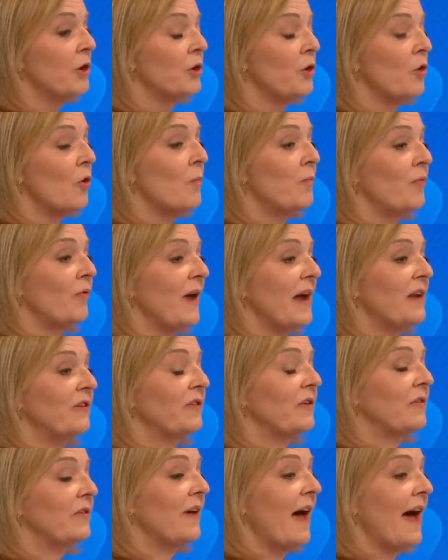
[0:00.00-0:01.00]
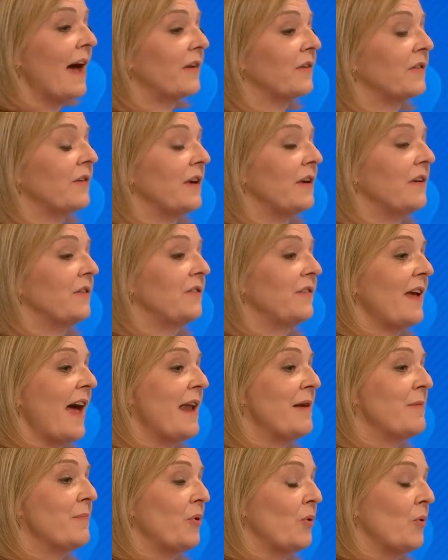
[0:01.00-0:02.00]
corporation tax that is
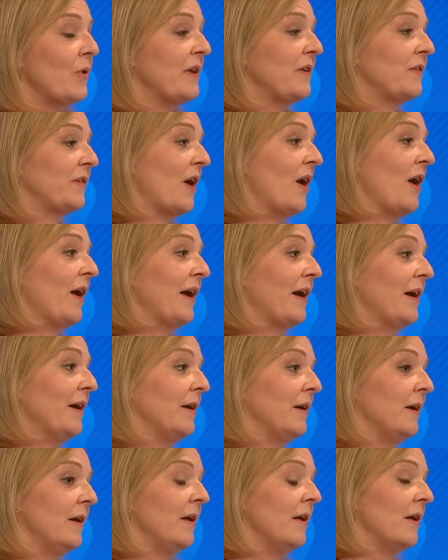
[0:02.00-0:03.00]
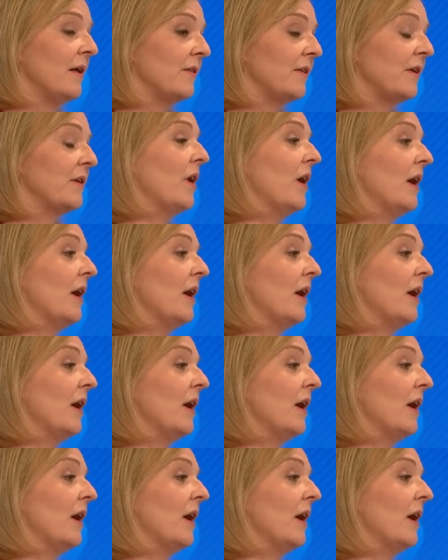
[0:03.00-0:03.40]
10 points higher than